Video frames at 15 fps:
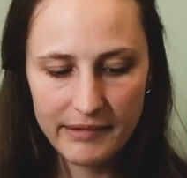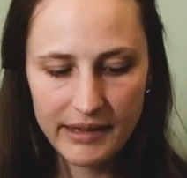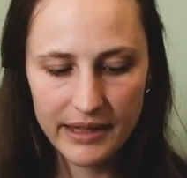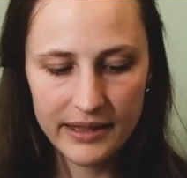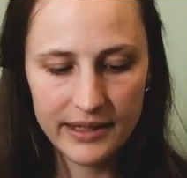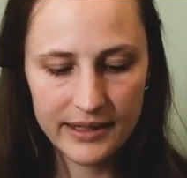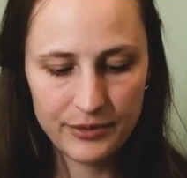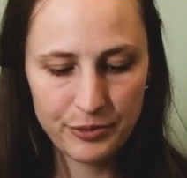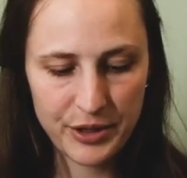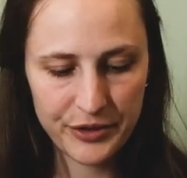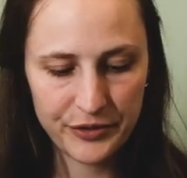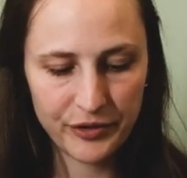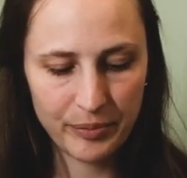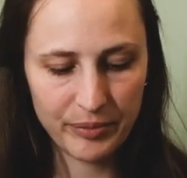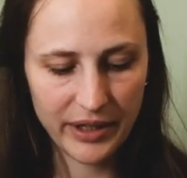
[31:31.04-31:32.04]
this
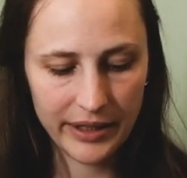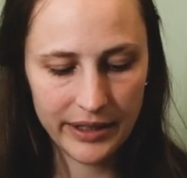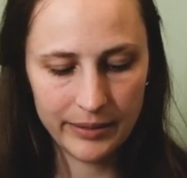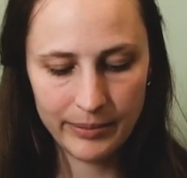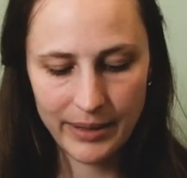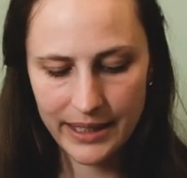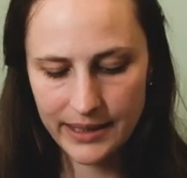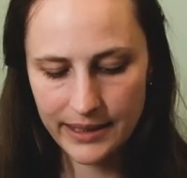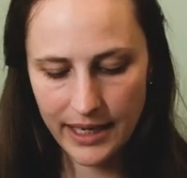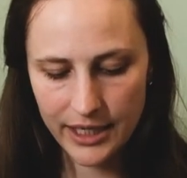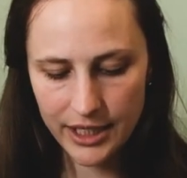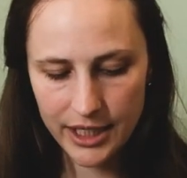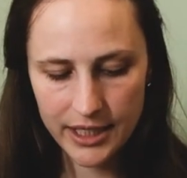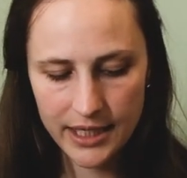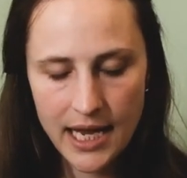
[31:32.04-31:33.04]
was from my
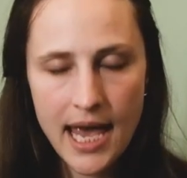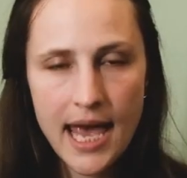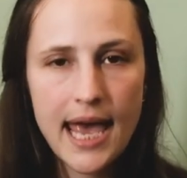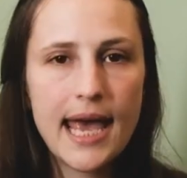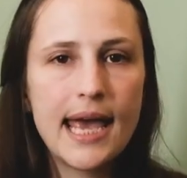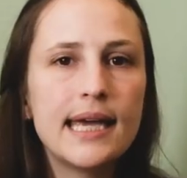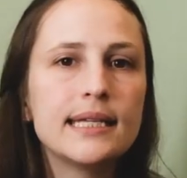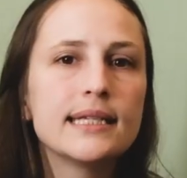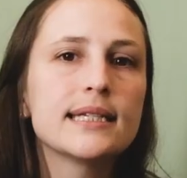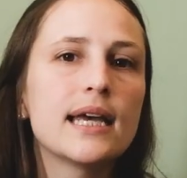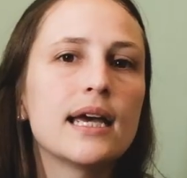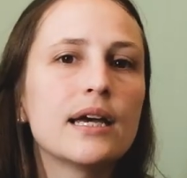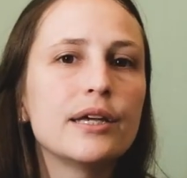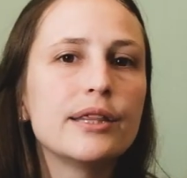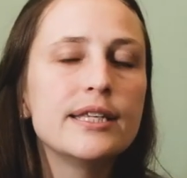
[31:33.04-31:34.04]
stash, and
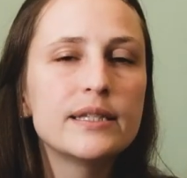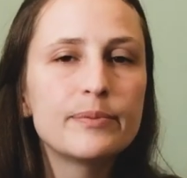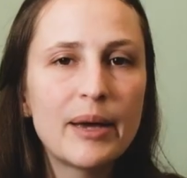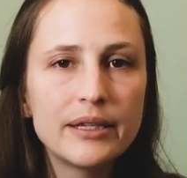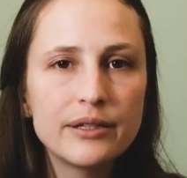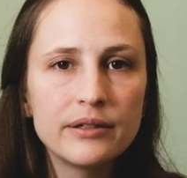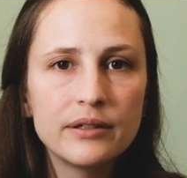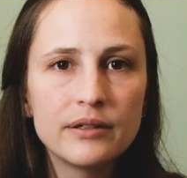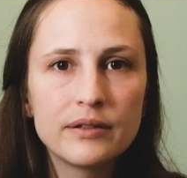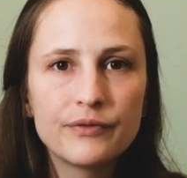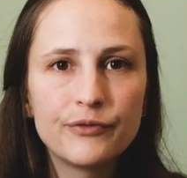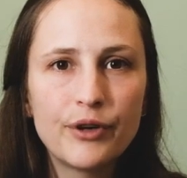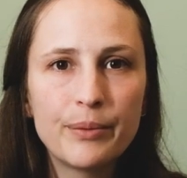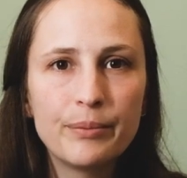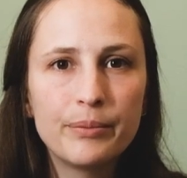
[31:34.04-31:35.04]
this pattern is
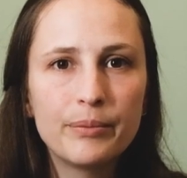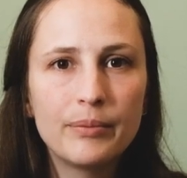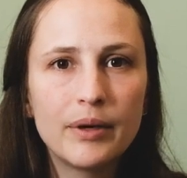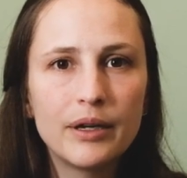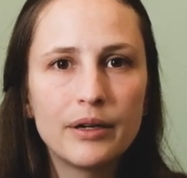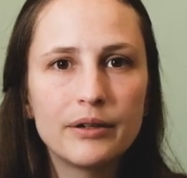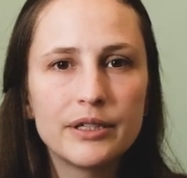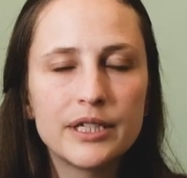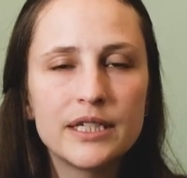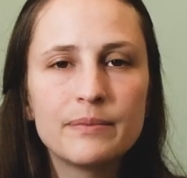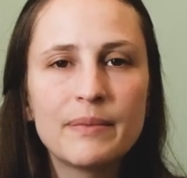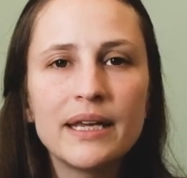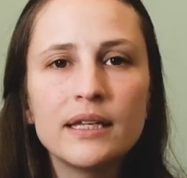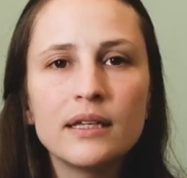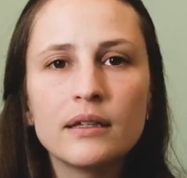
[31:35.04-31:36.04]
from she's
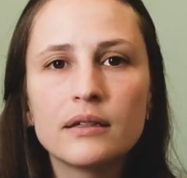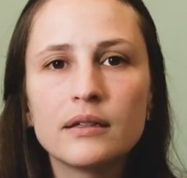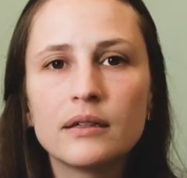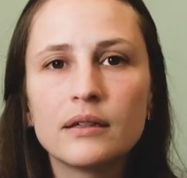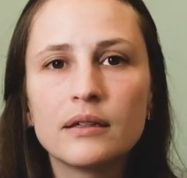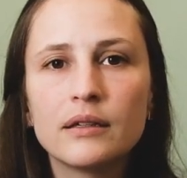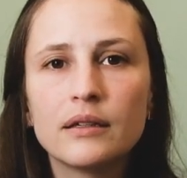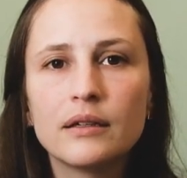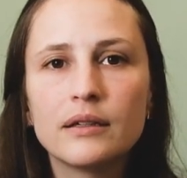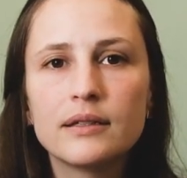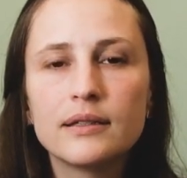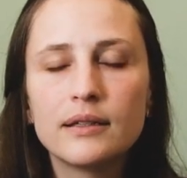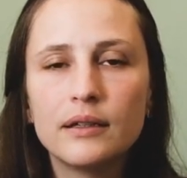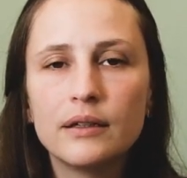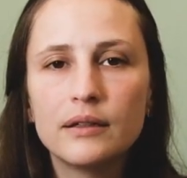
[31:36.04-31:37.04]
making a
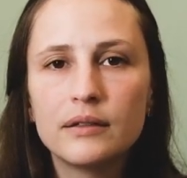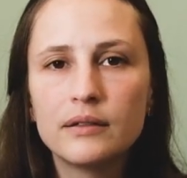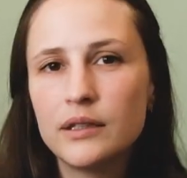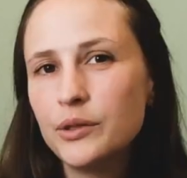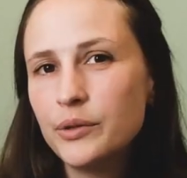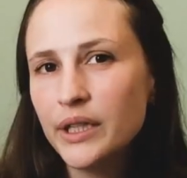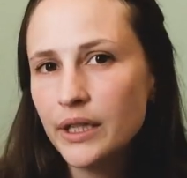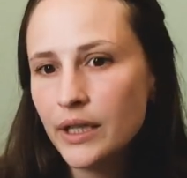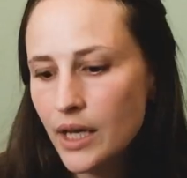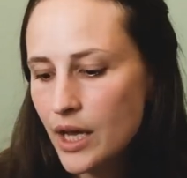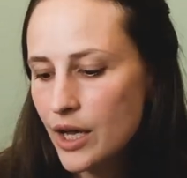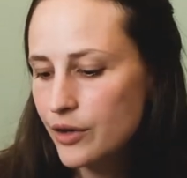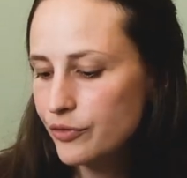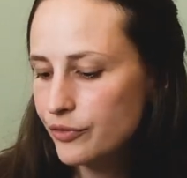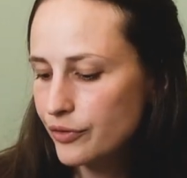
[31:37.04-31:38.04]
series
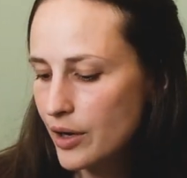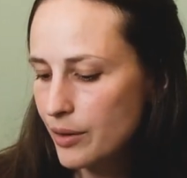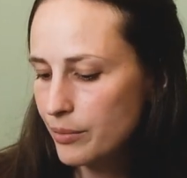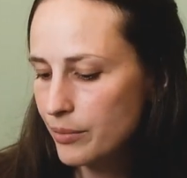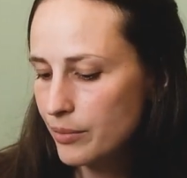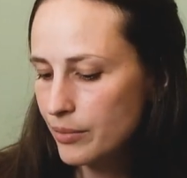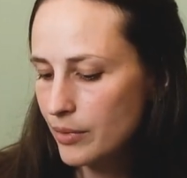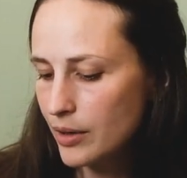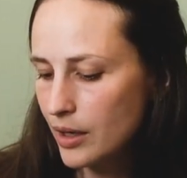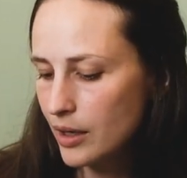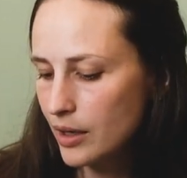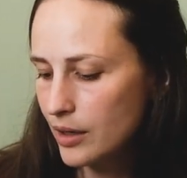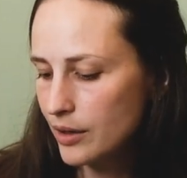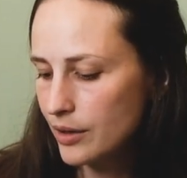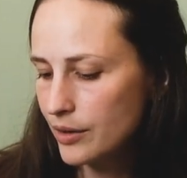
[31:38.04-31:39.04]
from
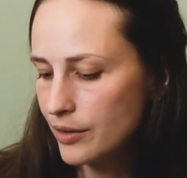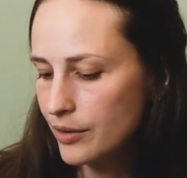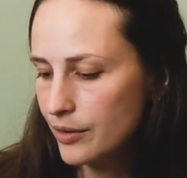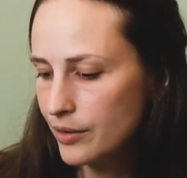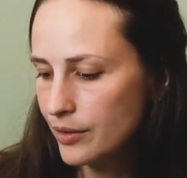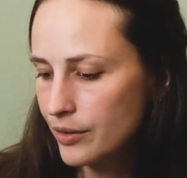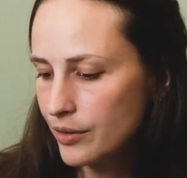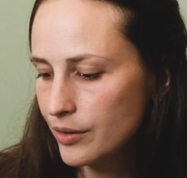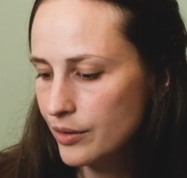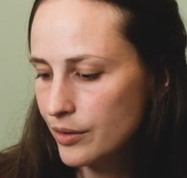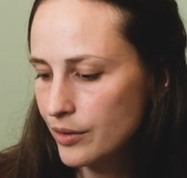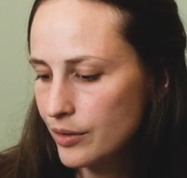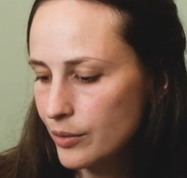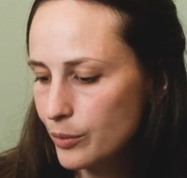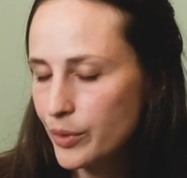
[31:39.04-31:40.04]

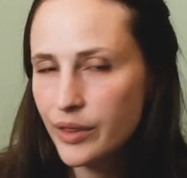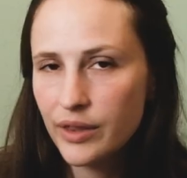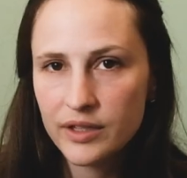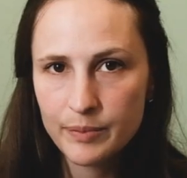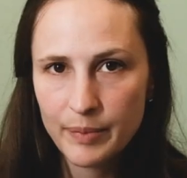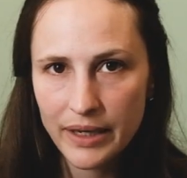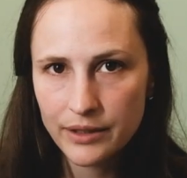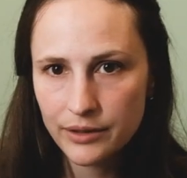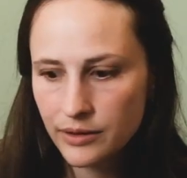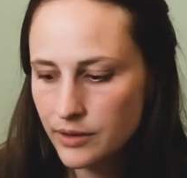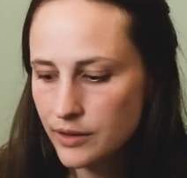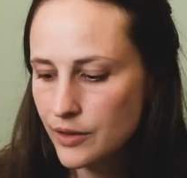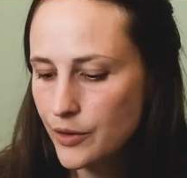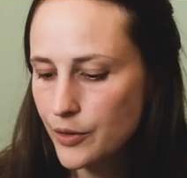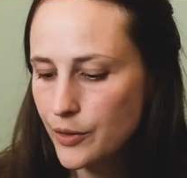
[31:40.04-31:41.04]
with this pattern.
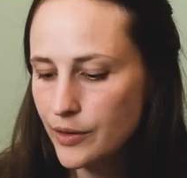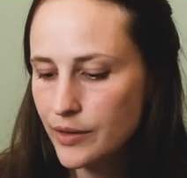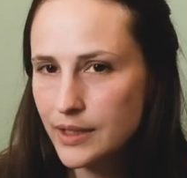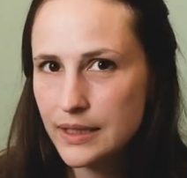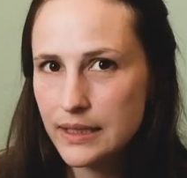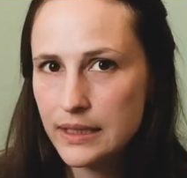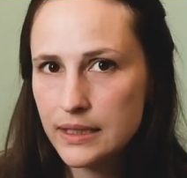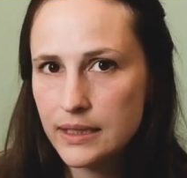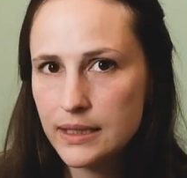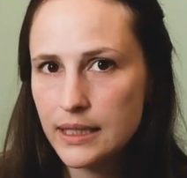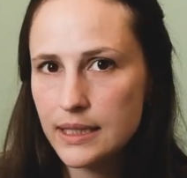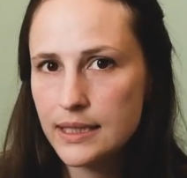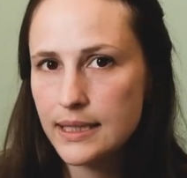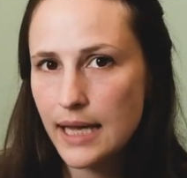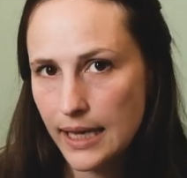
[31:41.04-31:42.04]
So this is
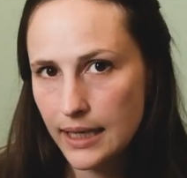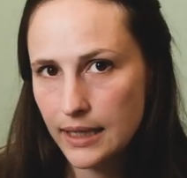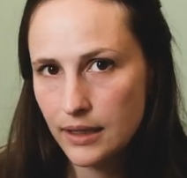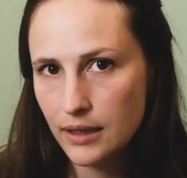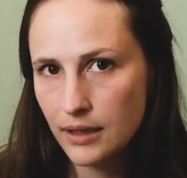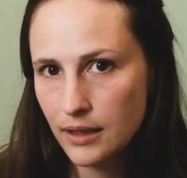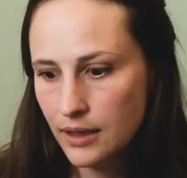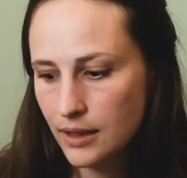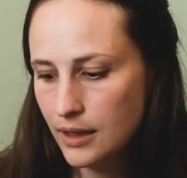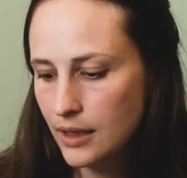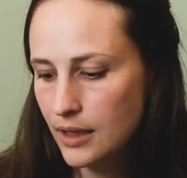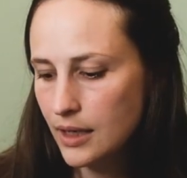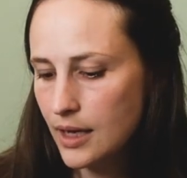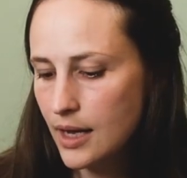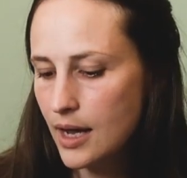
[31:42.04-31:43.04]
the second
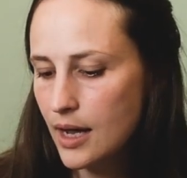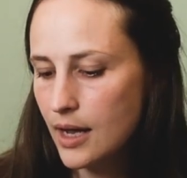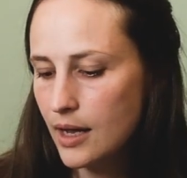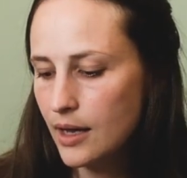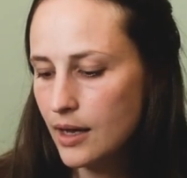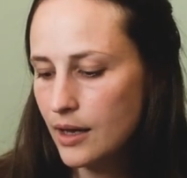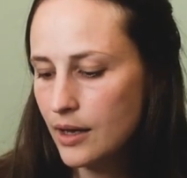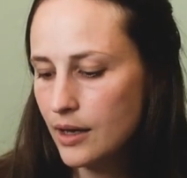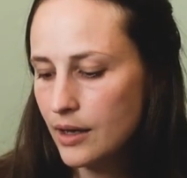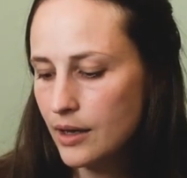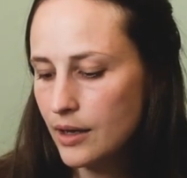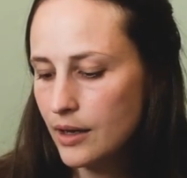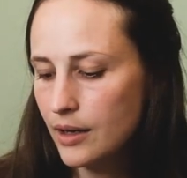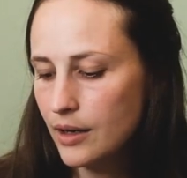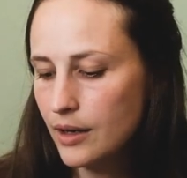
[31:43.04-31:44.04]

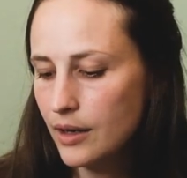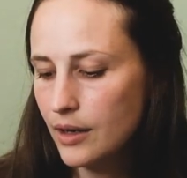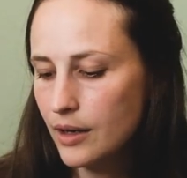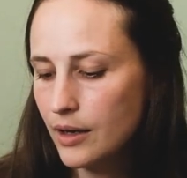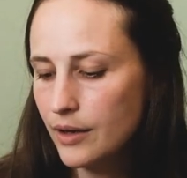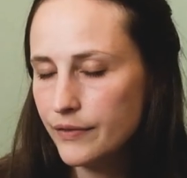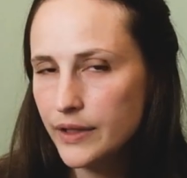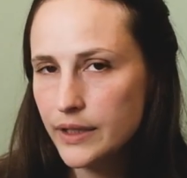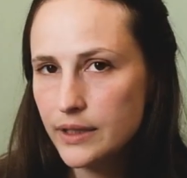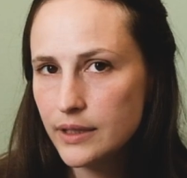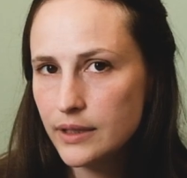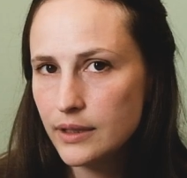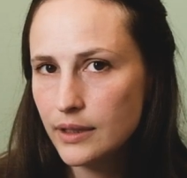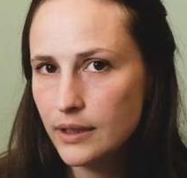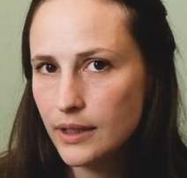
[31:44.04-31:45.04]
of it,
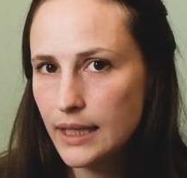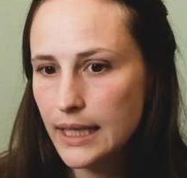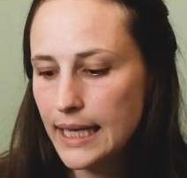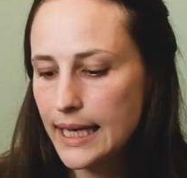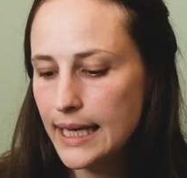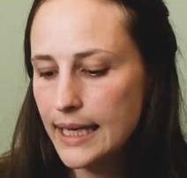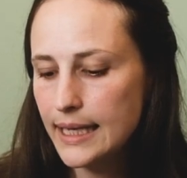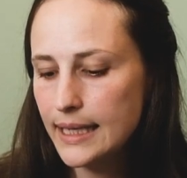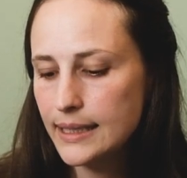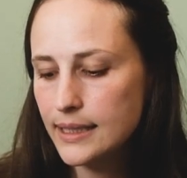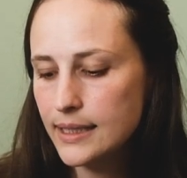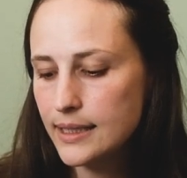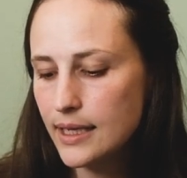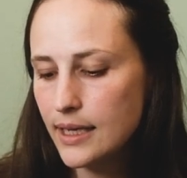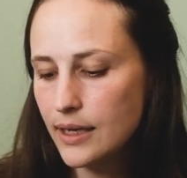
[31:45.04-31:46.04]
and